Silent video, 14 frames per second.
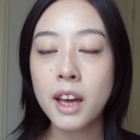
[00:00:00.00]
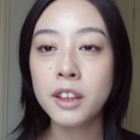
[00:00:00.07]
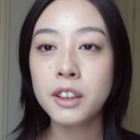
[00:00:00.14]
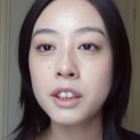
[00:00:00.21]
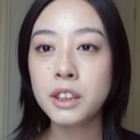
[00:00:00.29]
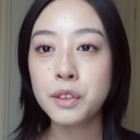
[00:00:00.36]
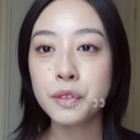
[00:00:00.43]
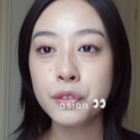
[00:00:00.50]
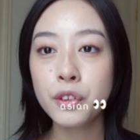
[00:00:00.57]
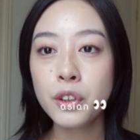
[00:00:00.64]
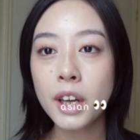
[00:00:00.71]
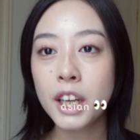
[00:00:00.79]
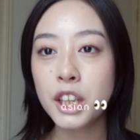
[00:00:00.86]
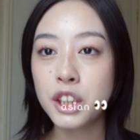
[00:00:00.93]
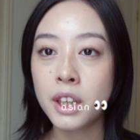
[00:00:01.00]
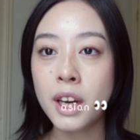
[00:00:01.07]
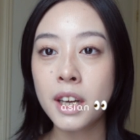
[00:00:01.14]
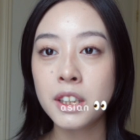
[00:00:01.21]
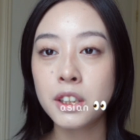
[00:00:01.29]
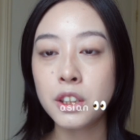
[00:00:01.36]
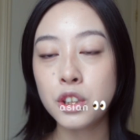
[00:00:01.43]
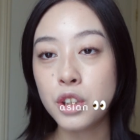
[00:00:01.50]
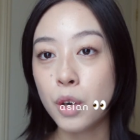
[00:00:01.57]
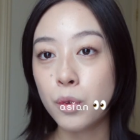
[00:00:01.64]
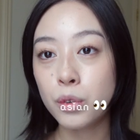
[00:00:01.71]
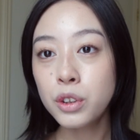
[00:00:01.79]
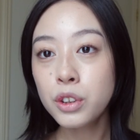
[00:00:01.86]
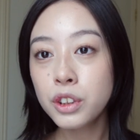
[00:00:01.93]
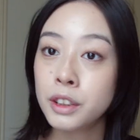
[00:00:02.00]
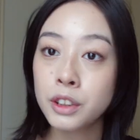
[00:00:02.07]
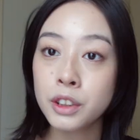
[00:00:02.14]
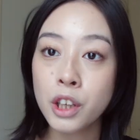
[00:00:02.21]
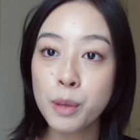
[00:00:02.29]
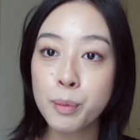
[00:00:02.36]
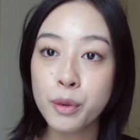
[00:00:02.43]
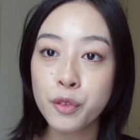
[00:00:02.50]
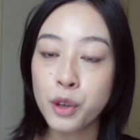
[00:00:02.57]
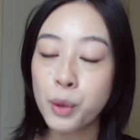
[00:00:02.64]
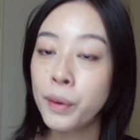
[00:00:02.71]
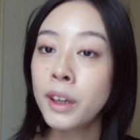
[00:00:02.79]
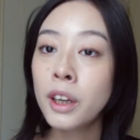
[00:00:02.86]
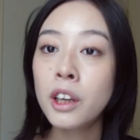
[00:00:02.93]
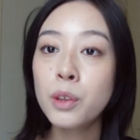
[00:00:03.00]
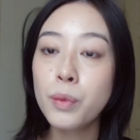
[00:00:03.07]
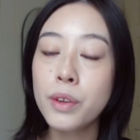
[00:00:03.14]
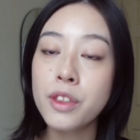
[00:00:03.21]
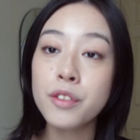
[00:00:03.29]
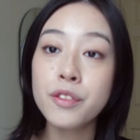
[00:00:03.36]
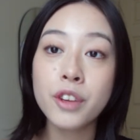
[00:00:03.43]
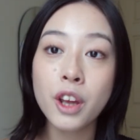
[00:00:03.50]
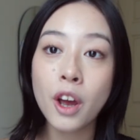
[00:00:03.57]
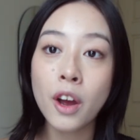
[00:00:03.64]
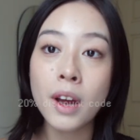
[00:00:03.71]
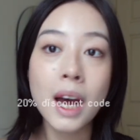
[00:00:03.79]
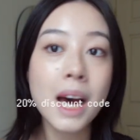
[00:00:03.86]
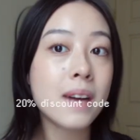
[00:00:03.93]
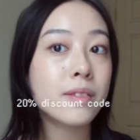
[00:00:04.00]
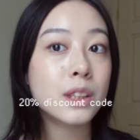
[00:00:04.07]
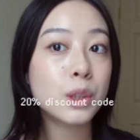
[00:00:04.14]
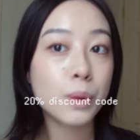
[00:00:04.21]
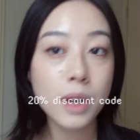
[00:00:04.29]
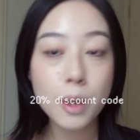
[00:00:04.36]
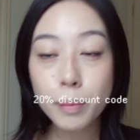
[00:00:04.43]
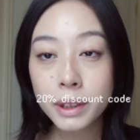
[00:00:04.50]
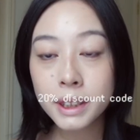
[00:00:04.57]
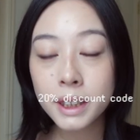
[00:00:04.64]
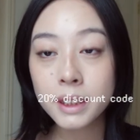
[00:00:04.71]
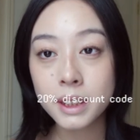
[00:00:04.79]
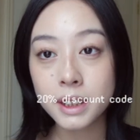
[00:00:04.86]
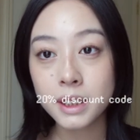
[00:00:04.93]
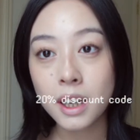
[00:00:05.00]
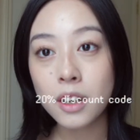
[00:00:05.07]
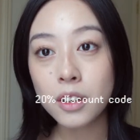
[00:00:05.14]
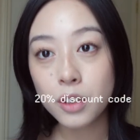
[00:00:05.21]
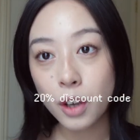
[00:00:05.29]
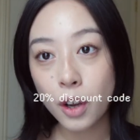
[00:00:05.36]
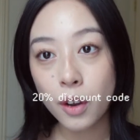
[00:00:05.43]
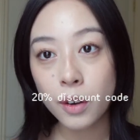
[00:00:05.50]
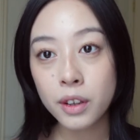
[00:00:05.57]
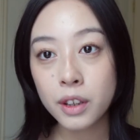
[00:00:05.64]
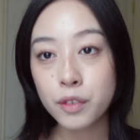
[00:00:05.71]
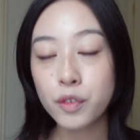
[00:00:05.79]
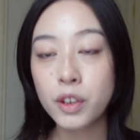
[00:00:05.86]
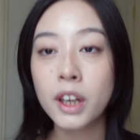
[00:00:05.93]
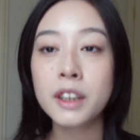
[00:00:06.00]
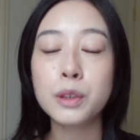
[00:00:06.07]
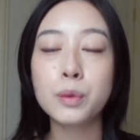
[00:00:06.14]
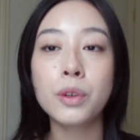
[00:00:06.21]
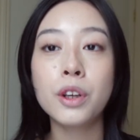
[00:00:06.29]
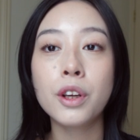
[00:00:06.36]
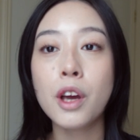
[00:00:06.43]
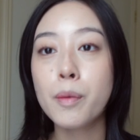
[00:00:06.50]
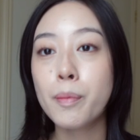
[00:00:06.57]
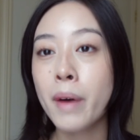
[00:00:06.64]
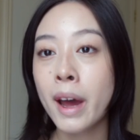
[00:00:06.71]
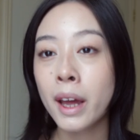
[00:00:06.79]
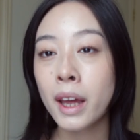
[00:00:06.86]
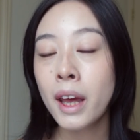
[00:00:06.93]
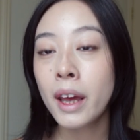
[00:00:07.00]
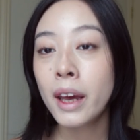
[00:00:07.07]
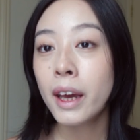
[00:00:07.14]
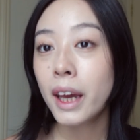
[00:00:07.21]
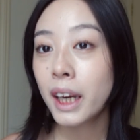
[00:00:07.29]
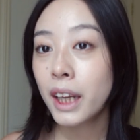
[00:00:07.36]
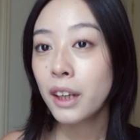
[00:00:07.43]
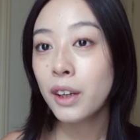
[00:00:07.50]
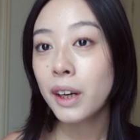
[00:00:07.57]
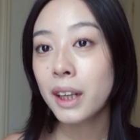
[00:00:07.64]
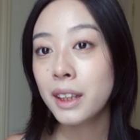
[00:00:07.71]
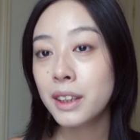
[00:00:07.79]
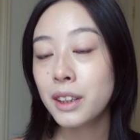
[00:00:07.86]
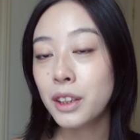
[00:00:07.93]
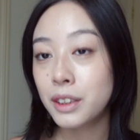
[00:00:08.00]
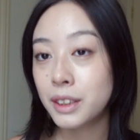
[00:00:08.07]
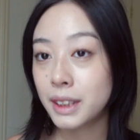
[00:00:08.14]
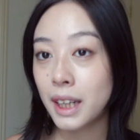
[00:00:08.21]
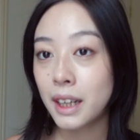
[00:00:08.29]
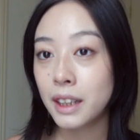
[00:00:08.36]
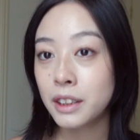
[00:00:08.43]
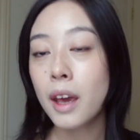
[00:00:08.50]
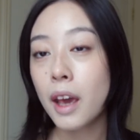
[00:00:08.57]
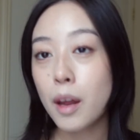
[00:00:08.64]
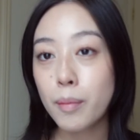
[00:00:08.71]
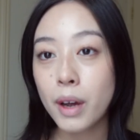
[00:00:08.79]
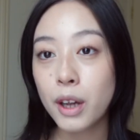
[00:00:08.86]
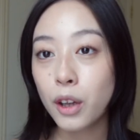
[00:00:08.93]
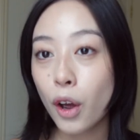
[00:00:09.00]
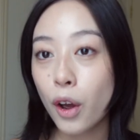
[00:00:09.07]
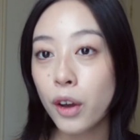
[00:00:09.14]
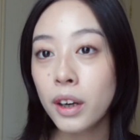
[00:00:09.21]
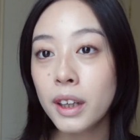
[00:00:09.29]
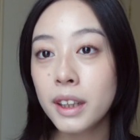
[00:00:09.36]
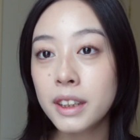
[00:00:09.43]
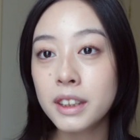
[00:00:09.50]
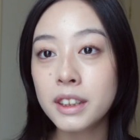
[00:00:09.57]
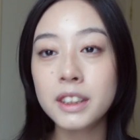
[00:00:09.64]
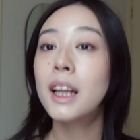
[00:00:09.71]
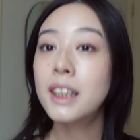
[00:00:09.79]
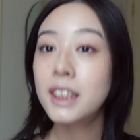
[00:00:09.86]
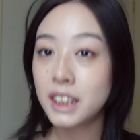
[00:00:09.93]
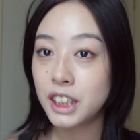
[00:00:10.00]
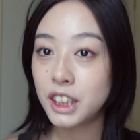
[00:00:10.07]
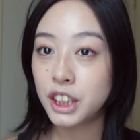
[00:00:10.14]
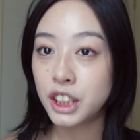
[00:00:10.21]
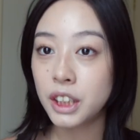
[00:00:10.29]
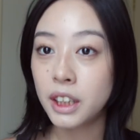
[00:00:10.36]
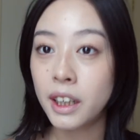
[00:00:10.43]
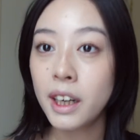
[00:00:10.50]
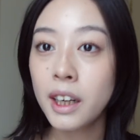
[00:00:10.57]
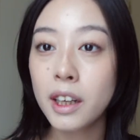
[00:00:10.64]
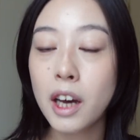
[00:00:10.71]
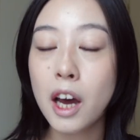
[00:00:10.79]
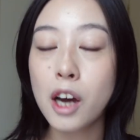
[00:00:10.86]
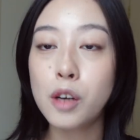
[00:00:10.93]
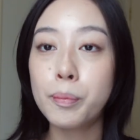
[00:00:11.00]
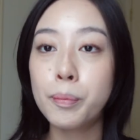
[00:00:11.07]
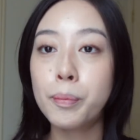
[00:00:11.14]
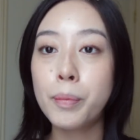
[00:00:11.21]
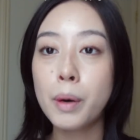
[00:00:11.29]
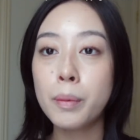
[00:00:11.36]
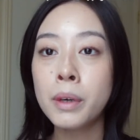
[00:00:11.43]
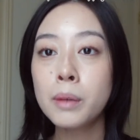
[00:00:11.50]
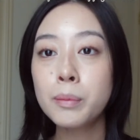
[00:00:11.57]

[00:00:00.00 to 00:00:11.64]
and just for Asian eyes in general. So before we get on with the video I have a 20% discount code if you guys want to go buy any colored contacts and my code is Latisha. I'll pop it